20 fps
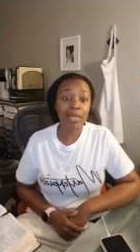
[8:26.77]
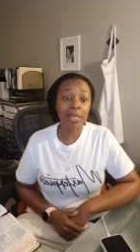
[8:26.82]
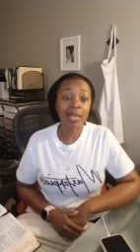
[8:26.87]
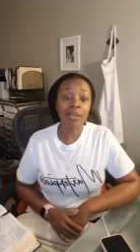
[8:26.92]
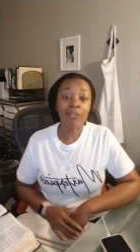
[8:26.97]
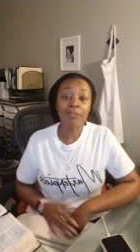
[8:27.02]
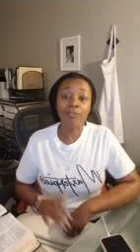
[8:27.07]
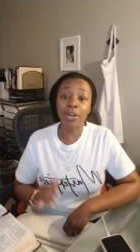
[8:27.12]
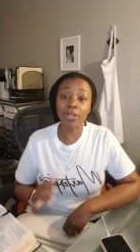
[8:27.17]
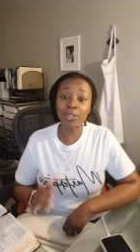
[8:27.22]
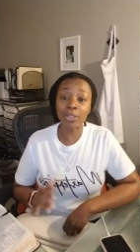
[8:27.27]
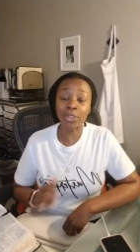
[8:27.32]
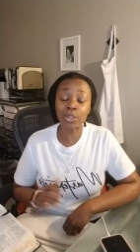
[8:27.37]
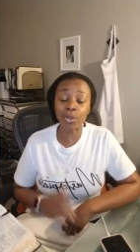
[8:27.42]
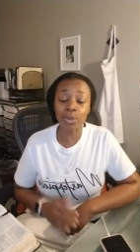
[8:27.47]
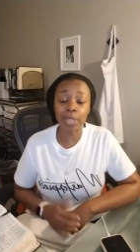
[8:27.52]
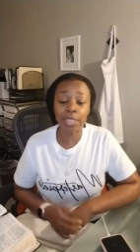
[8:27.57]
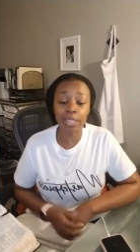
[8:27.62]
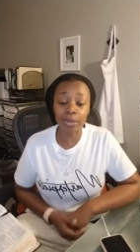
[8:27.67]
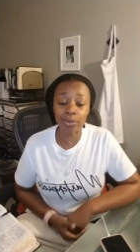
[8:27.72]
Verse
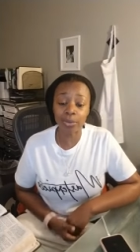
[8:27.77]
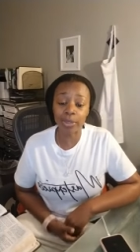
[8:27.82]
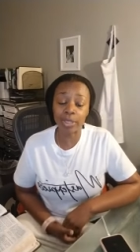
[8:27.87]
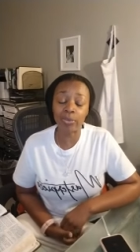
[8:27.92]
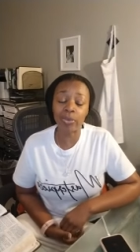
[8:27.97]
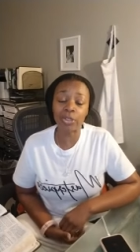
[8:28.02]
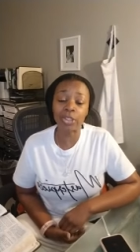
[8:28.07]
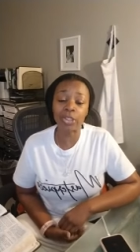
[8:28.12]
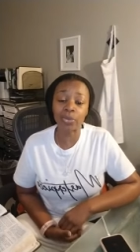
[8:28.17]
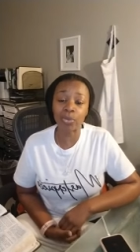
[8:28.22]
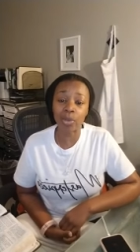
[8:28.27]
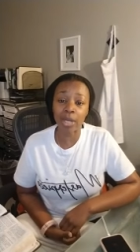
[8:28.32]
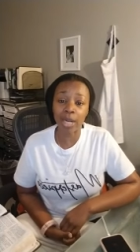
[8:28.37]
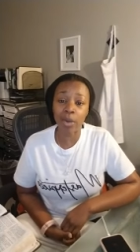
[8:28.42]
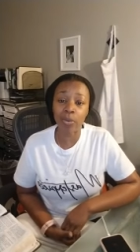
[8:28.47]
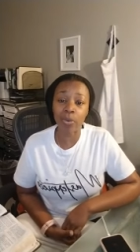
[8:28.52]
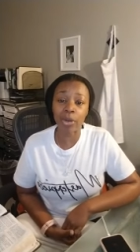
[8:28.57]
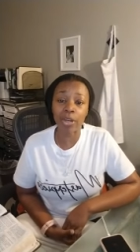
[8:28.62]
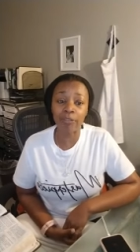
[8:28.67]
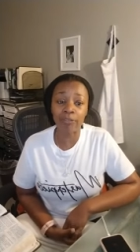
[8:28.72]
23, which is what I
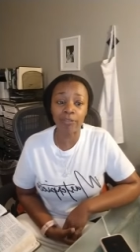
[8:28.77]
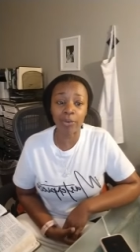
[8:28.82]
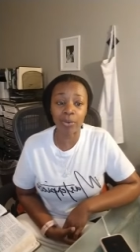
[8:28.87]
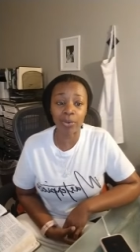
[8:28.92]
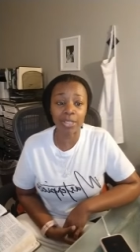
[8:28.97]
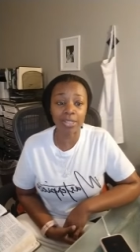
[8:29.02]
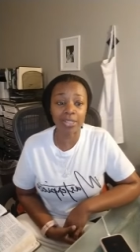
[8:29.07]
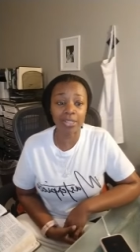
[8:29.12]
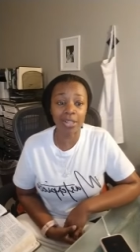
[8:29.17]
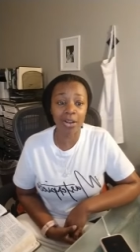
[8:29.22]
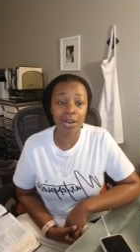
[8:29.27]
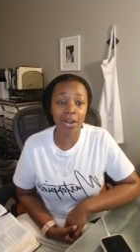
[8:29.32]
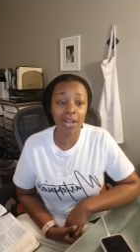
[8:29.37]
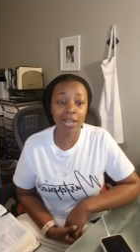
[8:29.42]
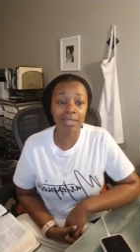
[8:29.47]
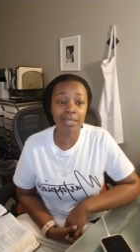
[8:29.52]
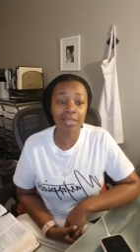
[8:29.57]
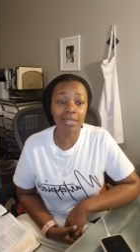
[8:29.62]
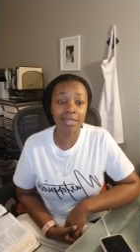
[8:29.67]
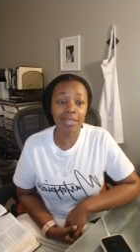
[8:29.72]
want to focus
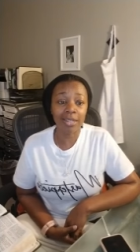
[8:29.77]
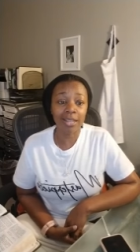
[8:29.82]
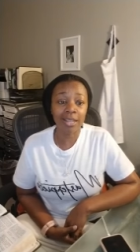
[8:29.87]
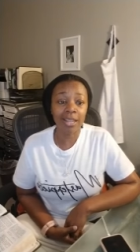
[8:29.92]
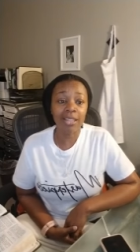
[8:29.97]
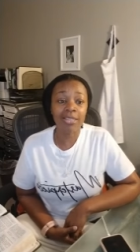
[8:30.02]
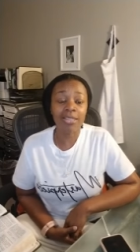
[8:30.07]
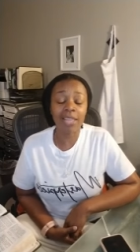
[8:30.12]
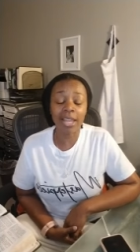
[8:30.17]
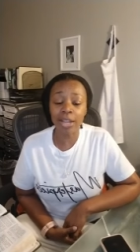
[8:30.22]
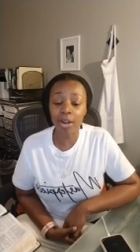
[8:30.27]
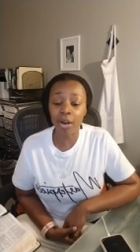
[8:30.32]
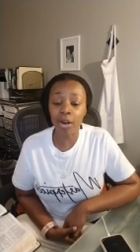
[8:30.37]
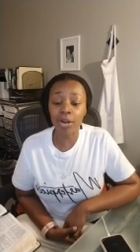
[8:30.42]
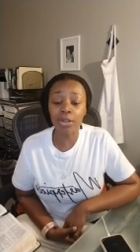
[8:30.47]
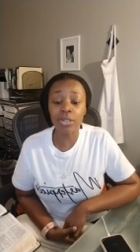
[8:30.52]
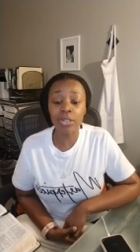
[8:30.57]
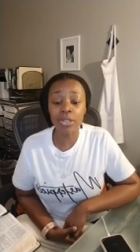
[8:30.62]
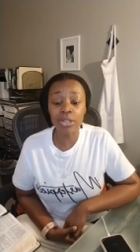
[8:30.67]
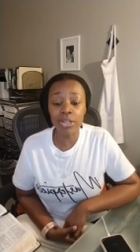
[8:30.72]
on. They are
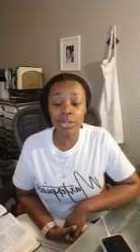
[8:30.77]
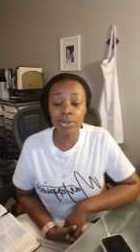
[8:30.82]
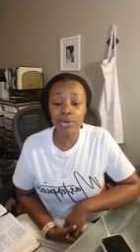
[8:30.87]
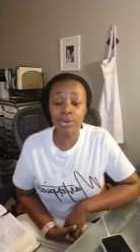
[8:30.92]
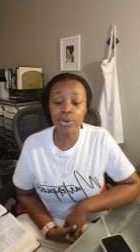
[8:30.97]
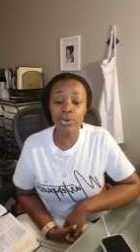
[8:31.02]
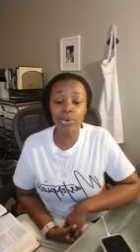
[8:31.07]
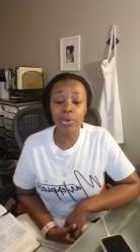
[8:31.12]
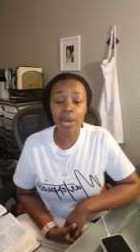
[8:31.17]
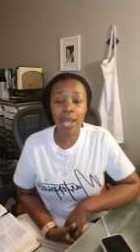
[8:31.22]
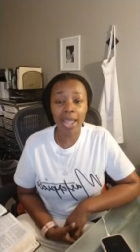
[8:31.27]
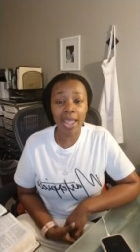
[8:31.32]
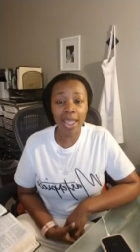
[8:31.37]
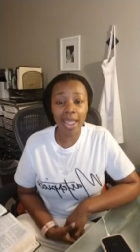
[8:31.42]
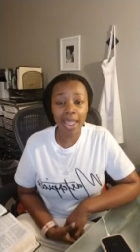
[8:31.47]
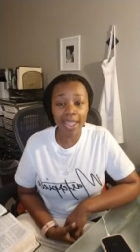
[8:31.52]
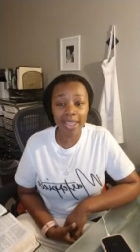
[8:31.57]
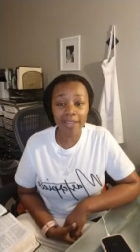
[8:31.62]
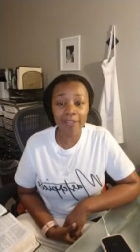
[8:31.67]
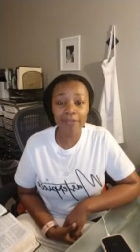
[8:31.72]
new
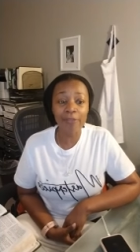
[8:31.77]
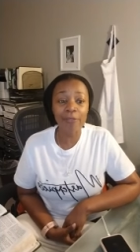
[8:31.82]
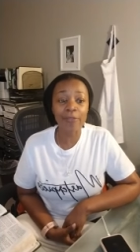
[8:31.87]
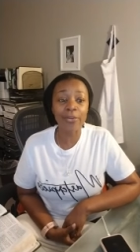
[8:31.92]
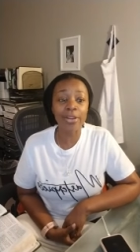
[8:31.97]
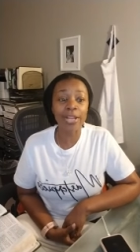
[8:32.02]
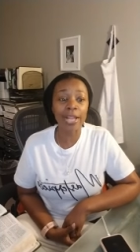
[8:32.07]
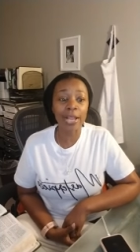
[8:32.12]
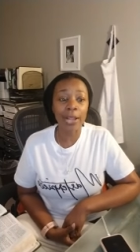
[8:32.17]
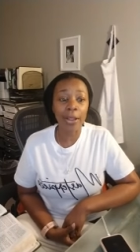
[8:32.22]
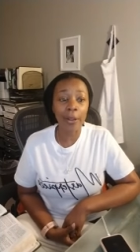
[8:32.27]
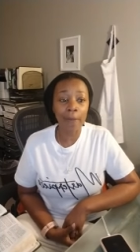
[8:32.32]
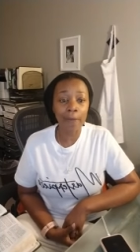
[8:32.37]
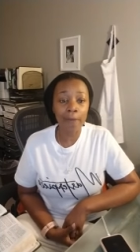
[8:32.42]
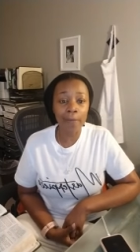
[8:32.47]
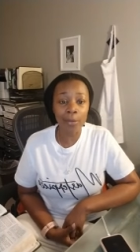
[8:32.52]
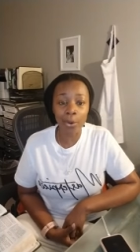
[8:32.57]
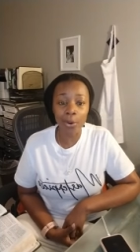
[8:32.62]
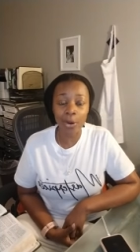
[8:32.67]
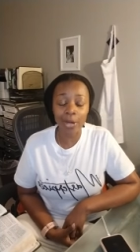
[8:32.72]
every
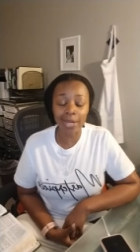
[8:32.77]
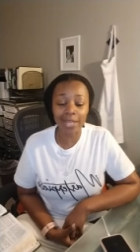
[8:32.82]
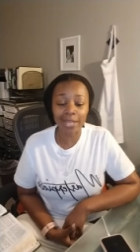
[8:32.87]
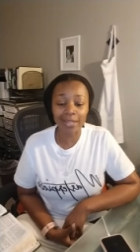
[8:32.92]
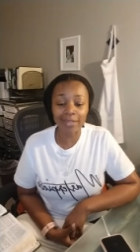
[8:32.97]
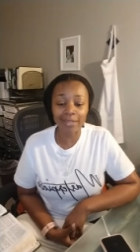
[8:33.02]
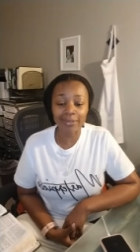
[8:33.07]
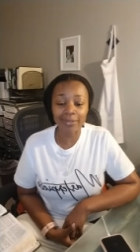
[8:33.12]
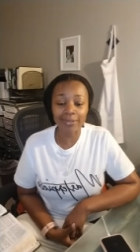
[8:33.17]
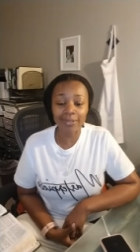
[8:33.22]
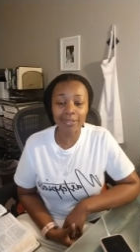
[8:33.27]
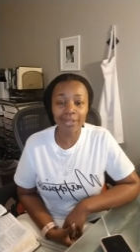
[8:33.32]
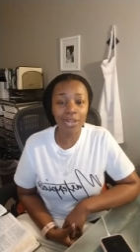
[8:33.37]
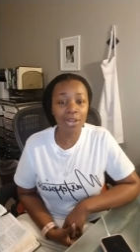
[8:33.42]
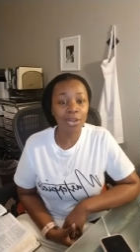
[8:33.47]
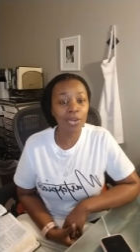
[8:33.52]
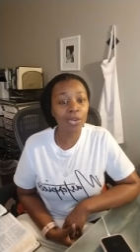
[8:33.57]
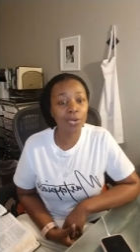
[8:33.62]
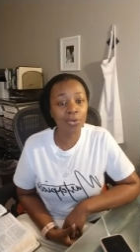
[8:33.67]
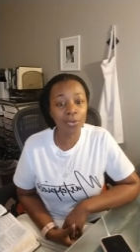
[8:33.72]
morning.
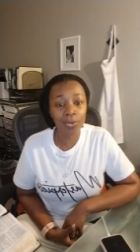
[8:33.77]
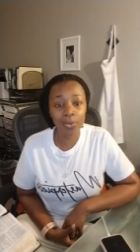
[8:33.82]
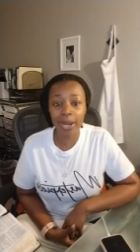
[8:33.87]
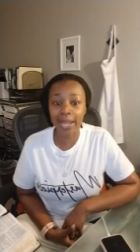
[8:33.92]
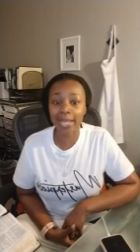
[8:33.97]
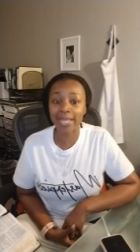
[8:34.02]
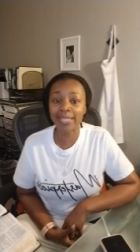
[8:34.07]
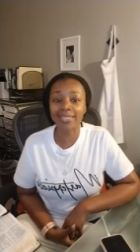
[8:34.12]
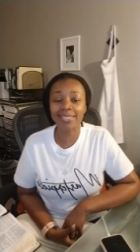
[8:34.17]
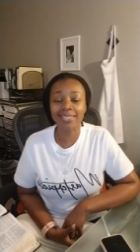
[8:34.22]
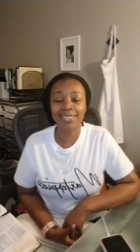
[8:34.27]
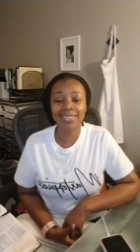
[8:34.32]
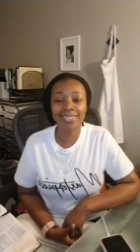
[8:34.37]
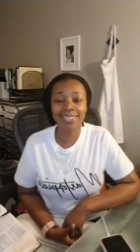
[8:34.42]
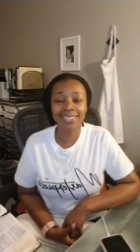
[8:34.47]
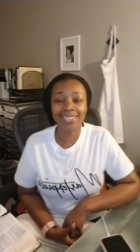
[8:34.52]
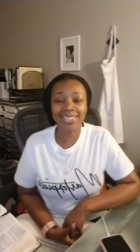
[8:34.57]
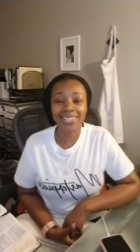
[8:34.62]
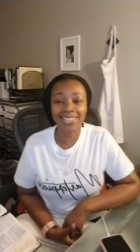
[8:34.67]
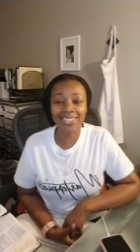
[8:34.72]
Great
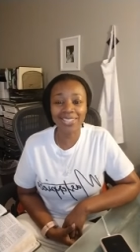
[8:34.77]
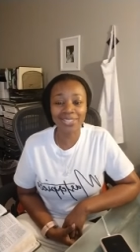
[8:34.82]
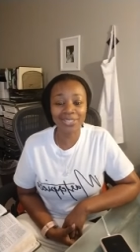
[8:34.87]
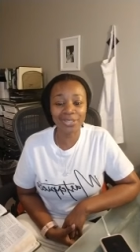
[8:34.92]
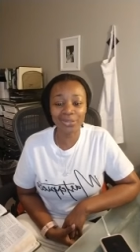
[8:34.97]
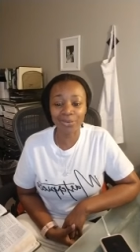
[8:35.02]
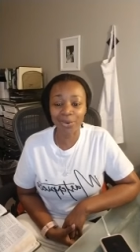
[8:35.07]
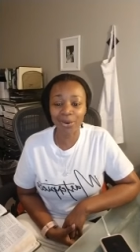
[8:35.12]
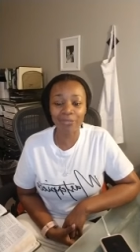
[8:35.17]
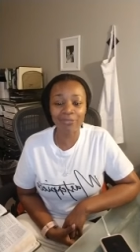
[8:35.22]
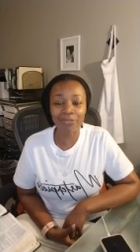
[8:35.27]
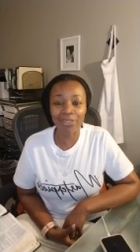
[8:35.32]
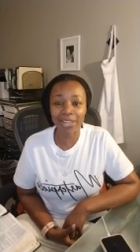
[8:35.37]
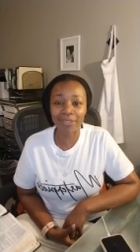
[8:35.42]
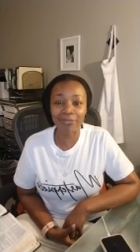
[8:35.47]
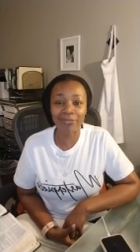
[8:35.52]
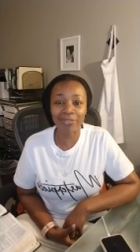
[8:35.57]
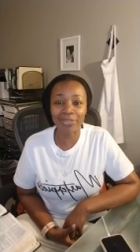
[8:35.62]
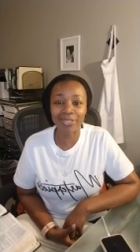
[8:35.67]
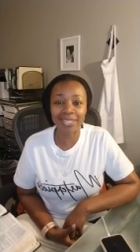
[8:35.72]
is your
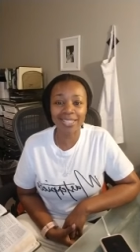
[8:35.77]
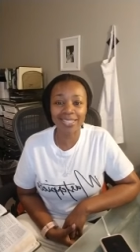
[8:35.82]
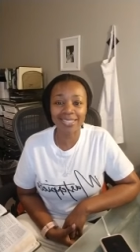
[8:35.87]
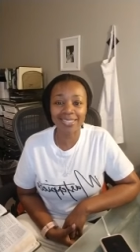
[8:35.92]
faithfulness.